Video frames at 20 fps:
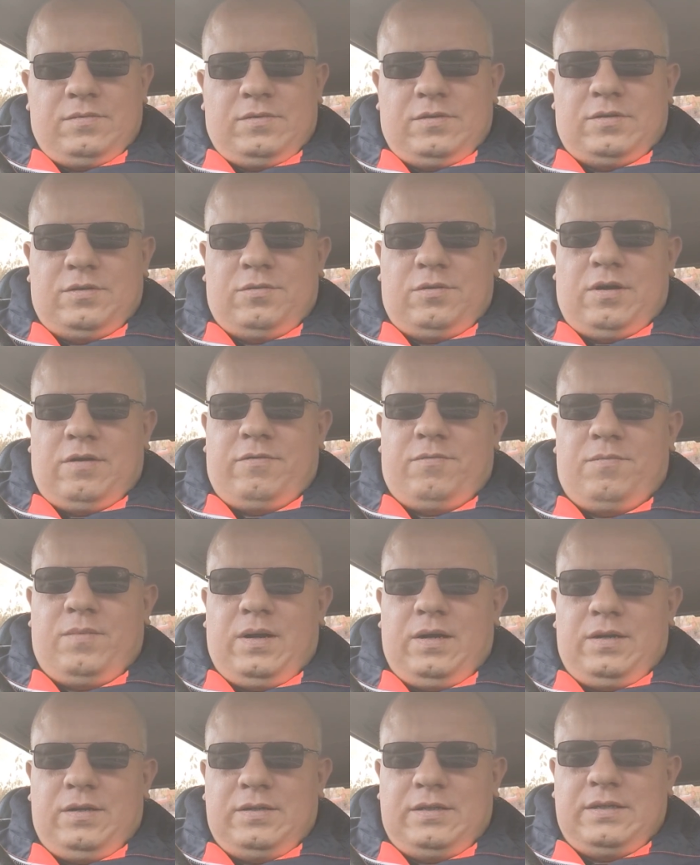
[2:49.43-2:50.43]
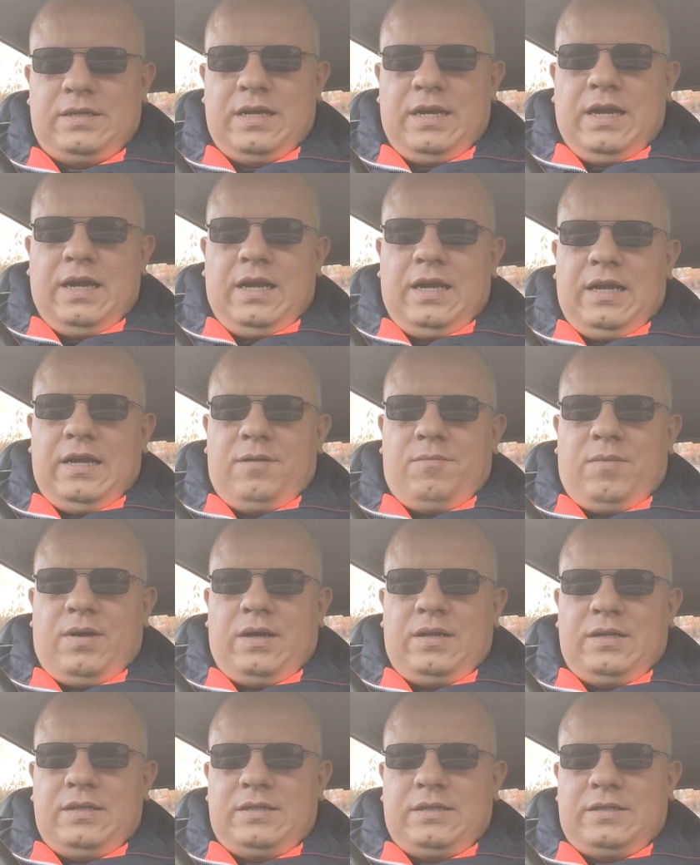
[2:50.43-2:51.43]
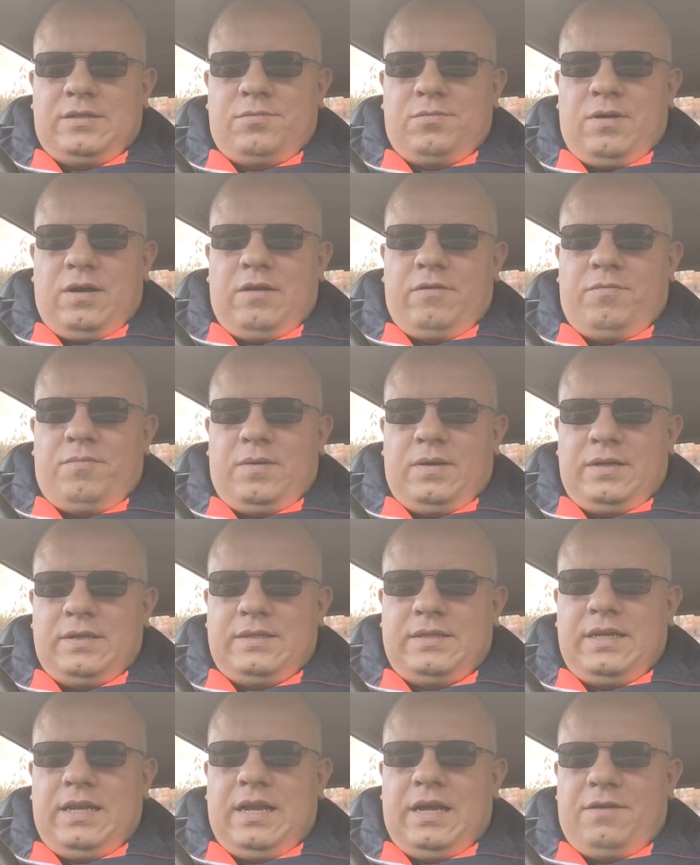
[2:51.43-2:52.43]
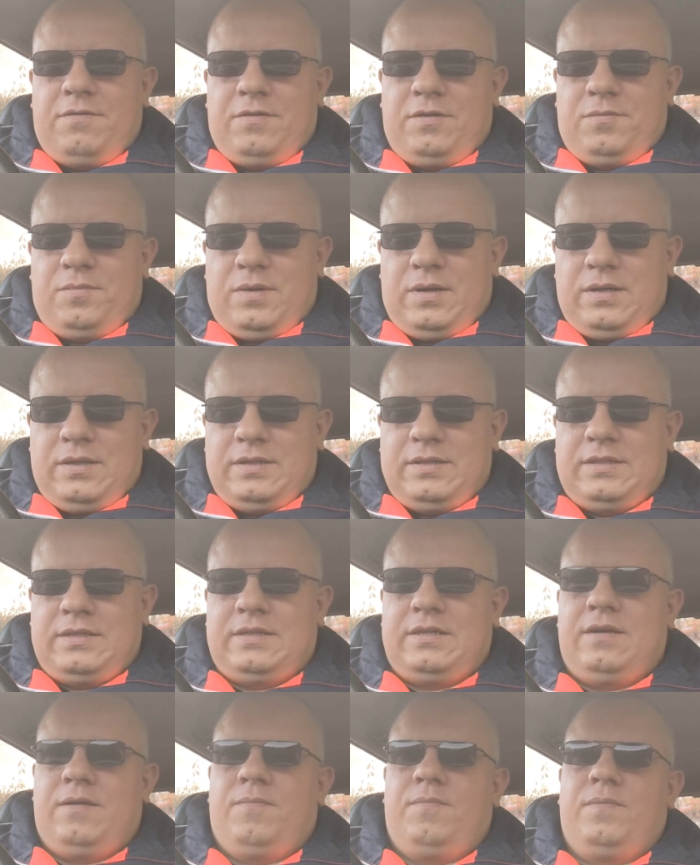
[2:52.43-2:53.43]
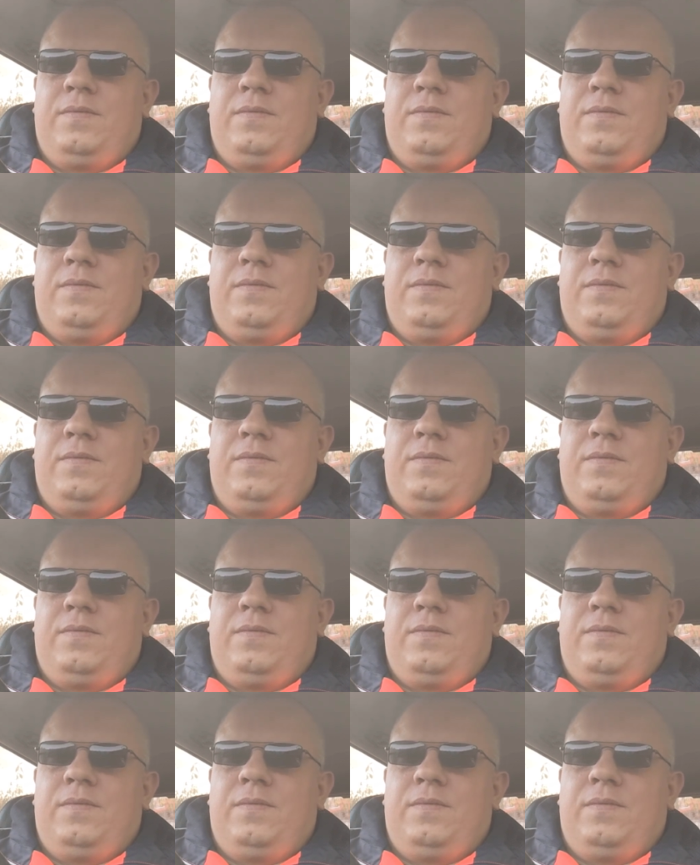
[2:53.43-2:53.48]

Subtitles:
so we have -12, -11, -10,